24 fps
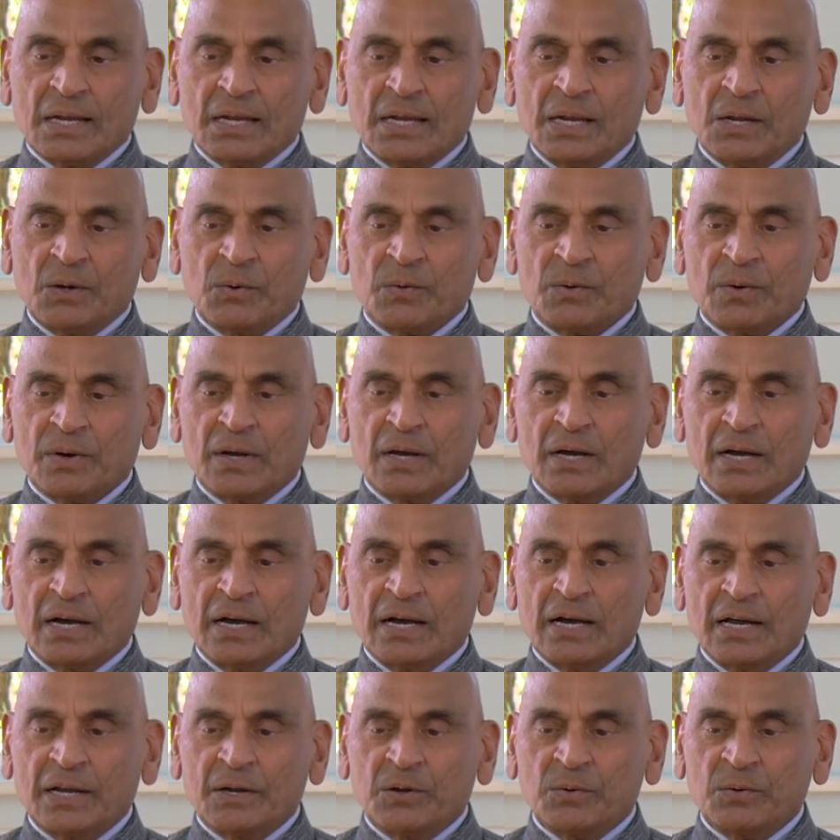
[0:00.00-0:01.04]
No,
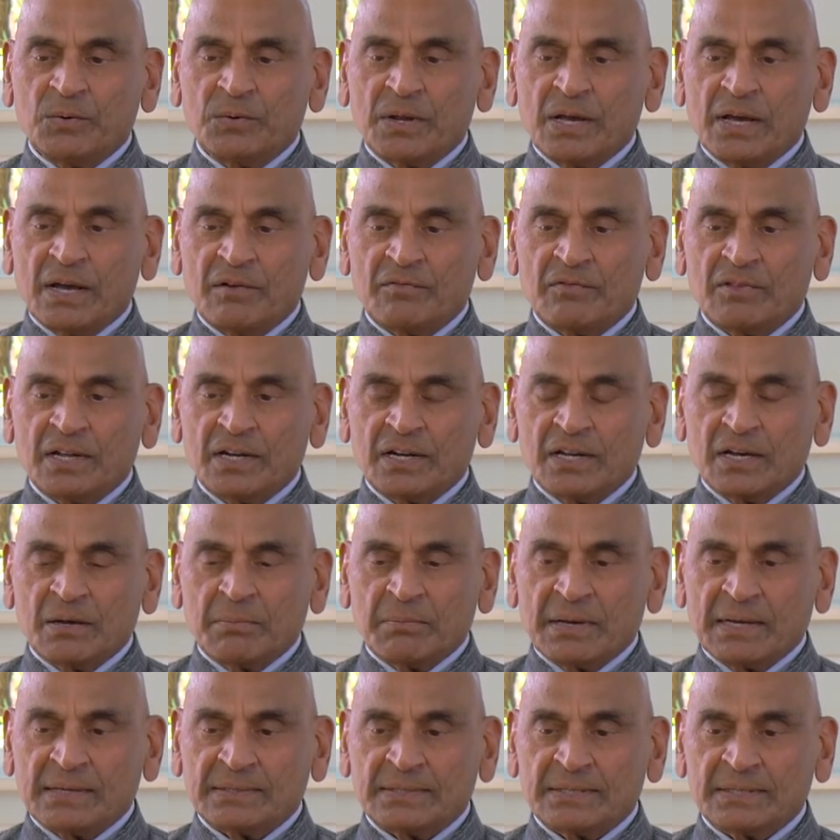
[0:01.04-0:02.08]
I don't have that
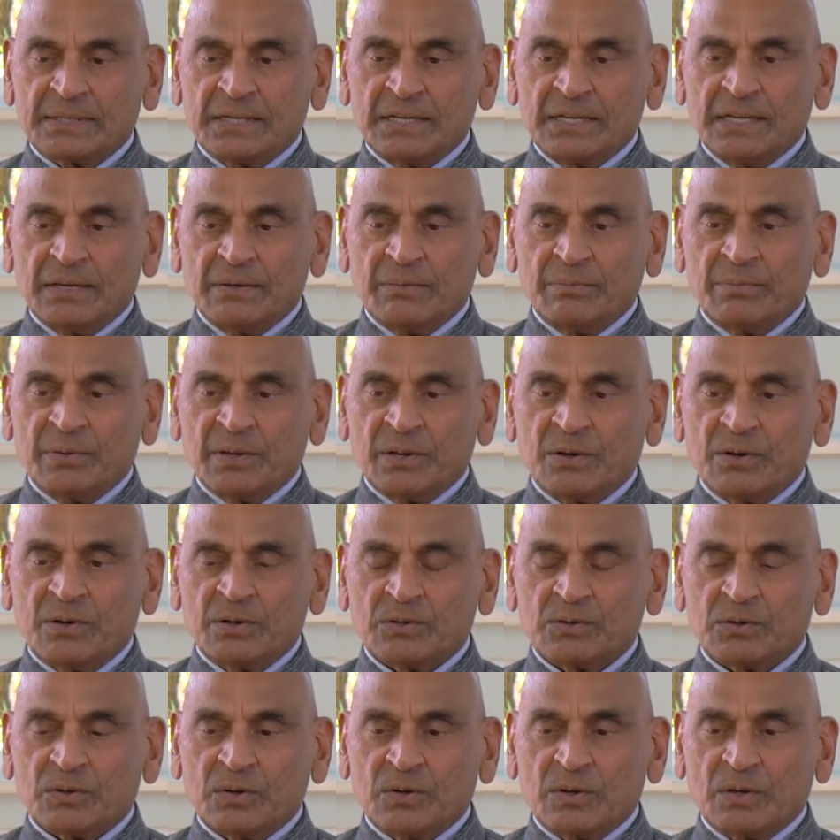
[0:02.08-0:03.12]
capacity
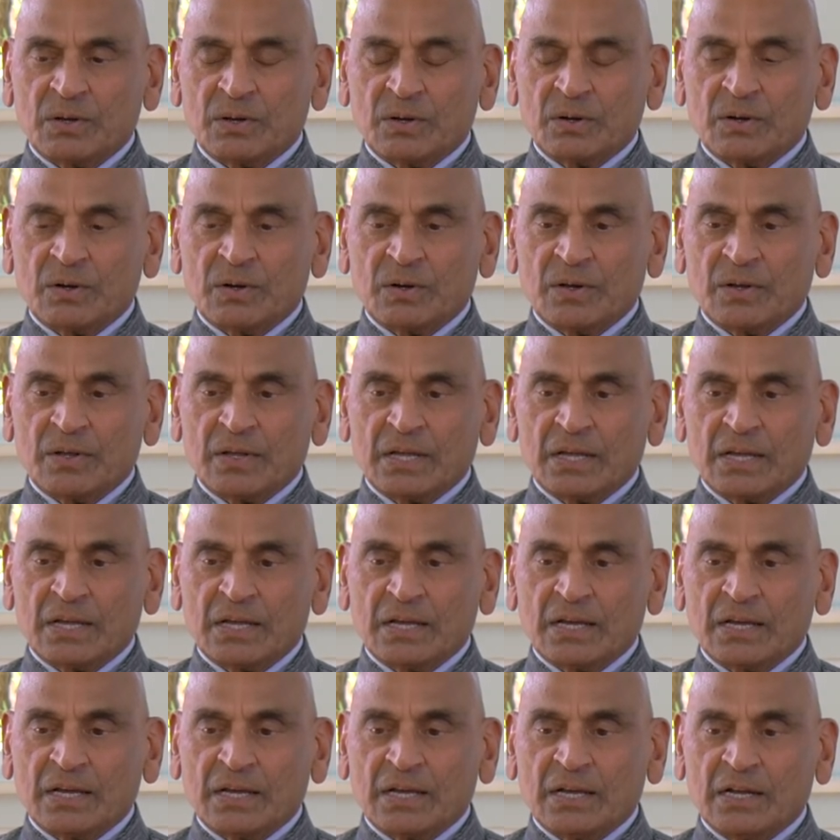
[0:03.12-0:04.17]
because
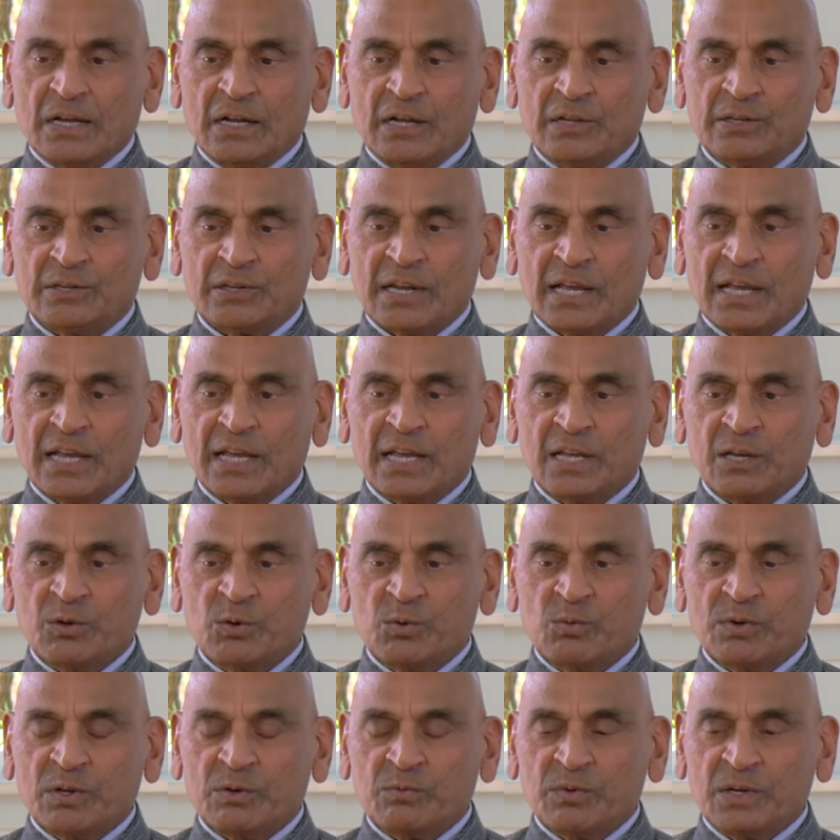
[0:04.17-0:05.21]
it's like, you know,
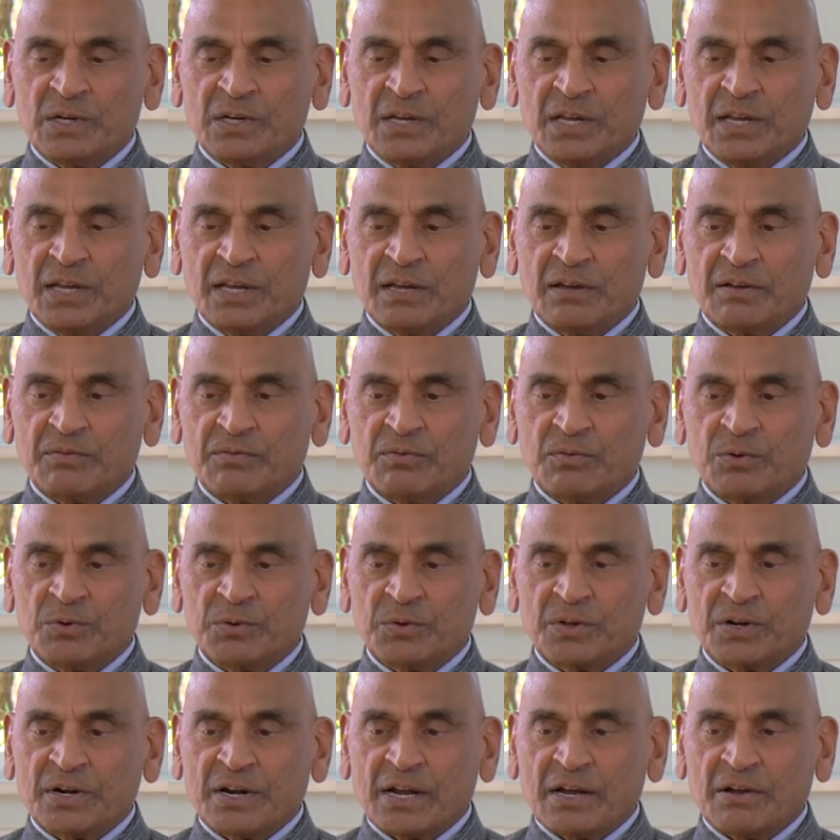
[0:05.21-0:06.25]
when we take a
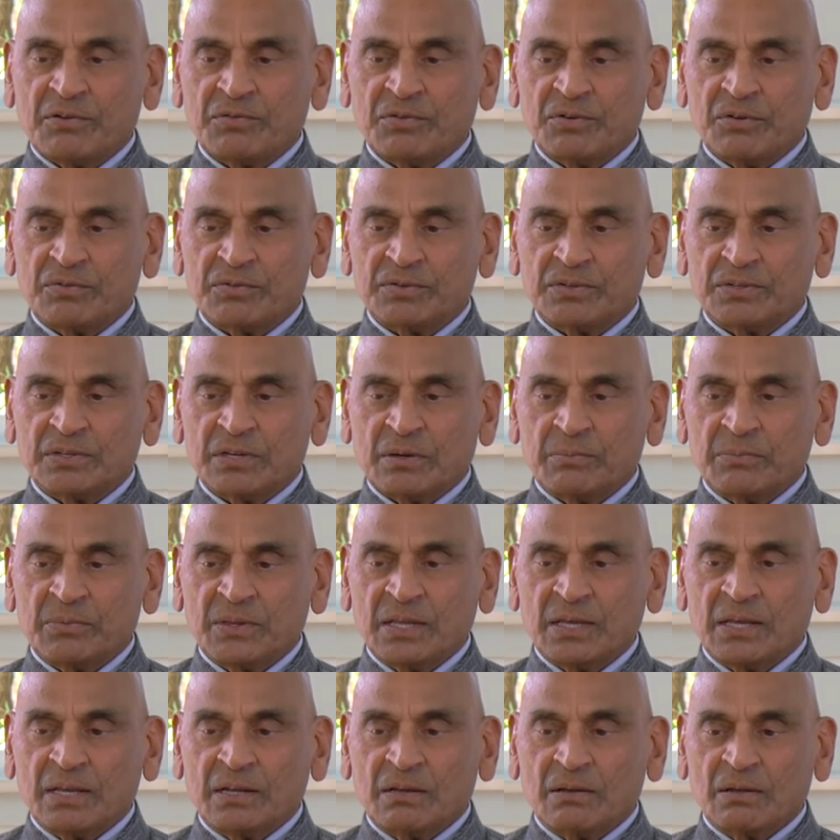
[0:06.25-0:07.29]
photograph of
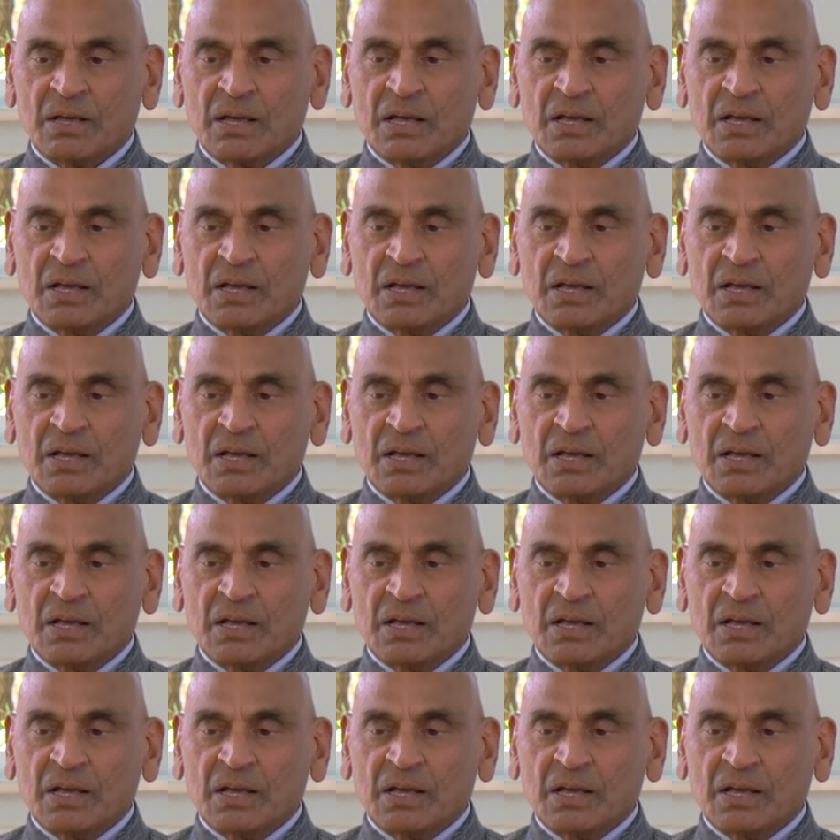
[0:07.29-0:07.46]
something